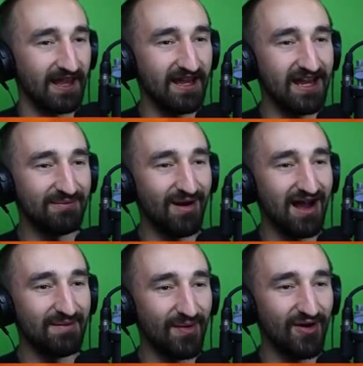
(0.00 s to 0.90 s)
Eat
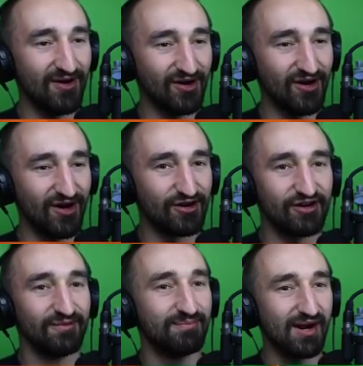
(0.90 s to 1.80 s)
my
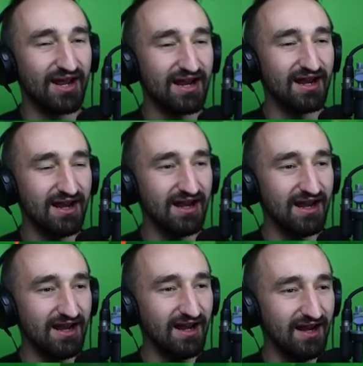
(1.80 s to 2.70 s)
burger,
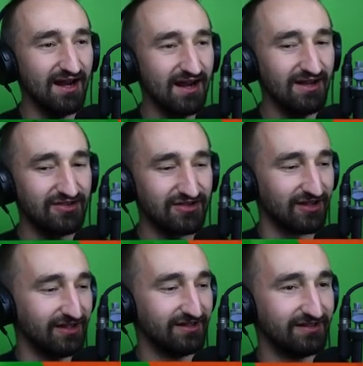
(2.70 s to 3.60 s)
please.
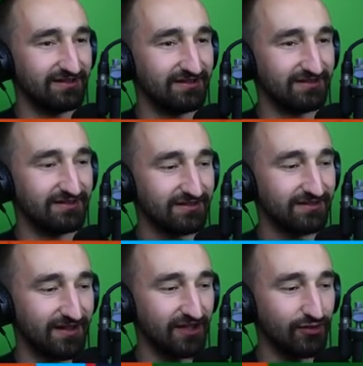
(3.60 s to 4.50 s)

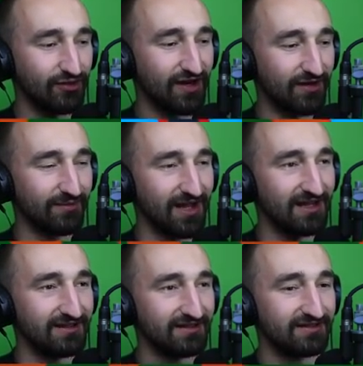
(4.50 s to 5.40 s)
Thank you, random
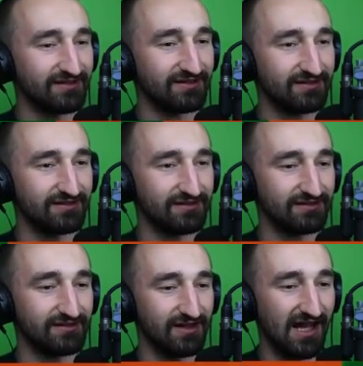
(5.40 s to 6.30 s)
guy.
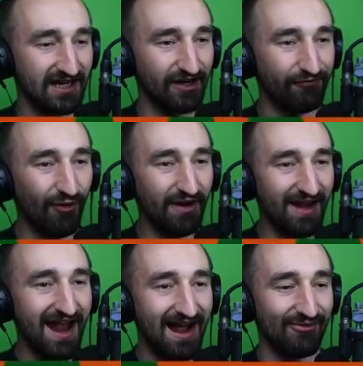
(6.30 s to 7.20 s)
I can afford
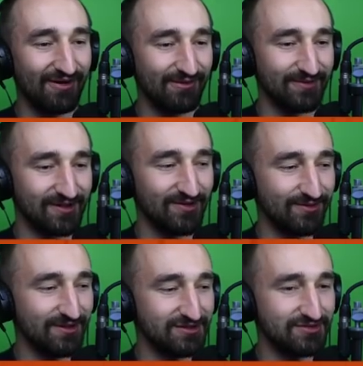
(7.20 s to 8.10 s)
it now. We're
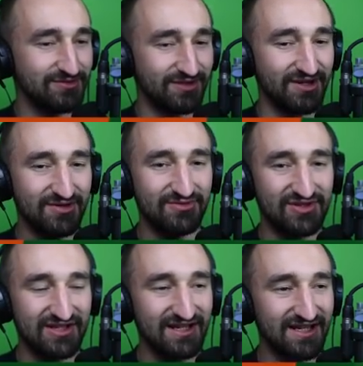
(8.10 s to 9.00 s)
going to the new
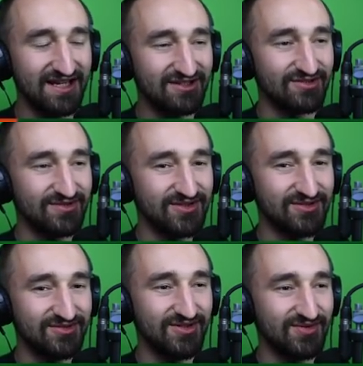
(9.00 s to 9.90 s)
city.
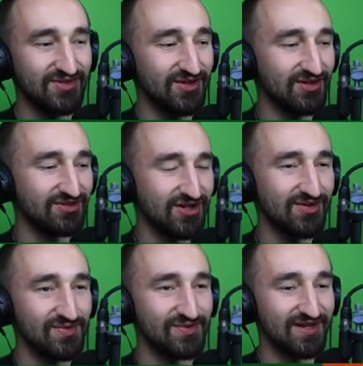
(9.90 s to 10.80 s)

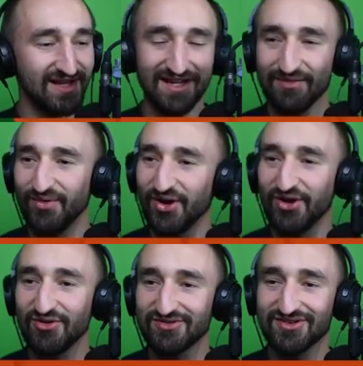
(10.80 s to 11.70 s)
Do-do-do-do-do-do.
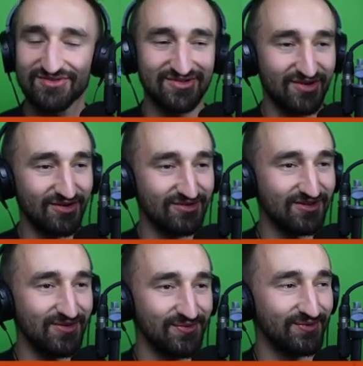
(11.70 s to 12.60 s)

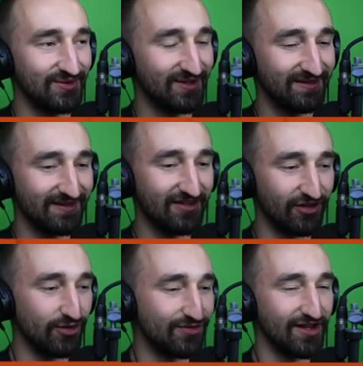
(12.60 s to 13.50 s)
Ba-do-do-do-do-do-do. That's
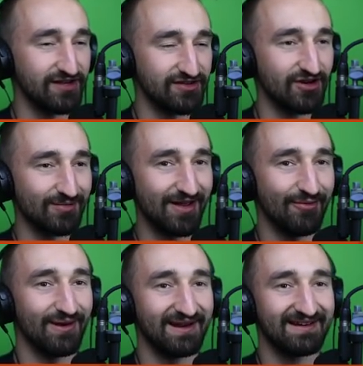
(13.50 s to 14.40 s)
the new city song, by
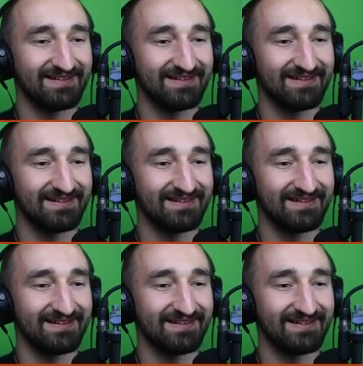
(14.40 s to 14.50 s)
the way.